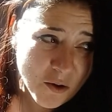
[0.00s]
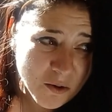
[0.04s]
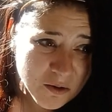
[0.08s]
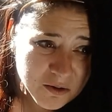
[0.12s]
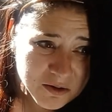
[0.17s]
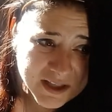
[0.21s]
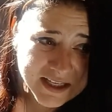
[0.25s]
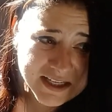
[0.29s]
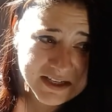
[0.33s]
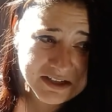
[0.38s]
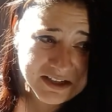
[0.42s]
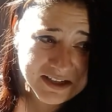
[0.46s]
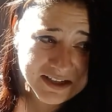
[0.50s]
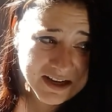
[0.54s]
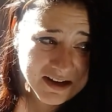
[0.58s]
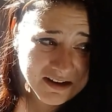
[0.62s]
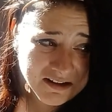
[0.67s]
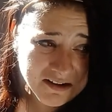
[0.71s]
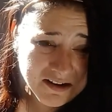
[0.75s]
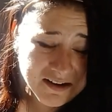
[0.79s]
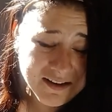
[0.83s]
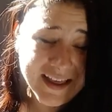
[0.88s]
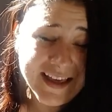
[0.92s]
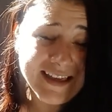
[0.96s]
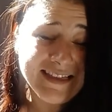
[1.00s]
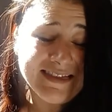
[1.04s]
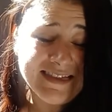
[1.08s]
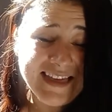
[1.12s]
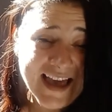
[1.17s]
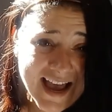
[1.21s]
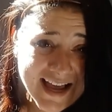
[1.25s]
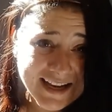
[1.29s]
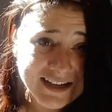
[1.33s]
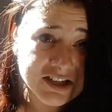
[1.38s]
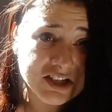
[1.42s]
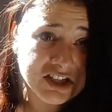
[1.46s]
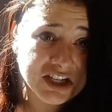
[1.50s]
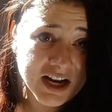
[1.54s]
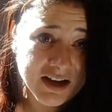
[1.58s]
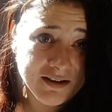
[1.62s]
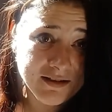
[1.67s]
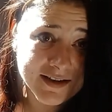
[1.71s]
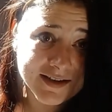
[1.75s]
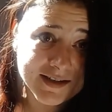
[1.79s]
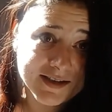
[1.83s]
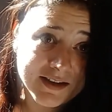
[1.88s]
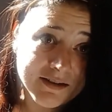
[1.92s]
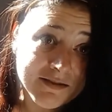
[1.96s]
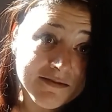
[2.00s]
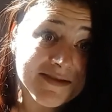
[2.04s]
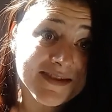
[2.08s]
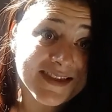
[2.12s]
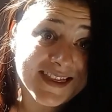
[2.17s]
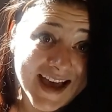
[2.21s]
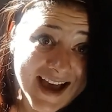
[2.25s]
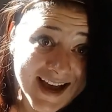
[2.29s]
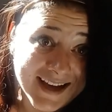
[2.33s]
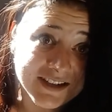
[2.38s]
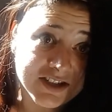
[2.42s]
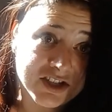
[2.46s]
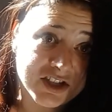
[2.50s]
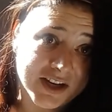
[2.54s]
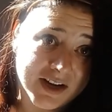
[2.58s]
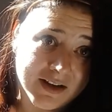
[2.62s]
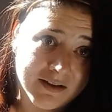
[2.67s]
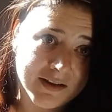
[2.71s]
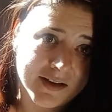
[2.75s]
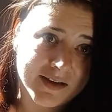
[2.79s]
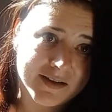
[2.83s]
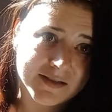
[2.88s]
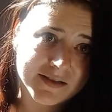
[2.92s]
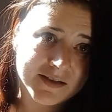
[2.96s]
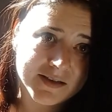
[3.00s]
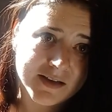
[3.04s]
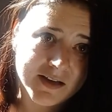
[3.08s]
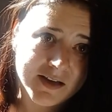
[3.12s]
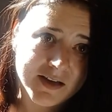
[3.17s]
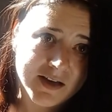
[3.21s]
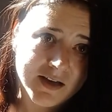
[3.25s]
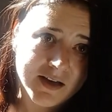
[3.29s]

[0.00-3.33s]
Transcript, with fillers: Holy cow. Like that jealous. They're that jealous.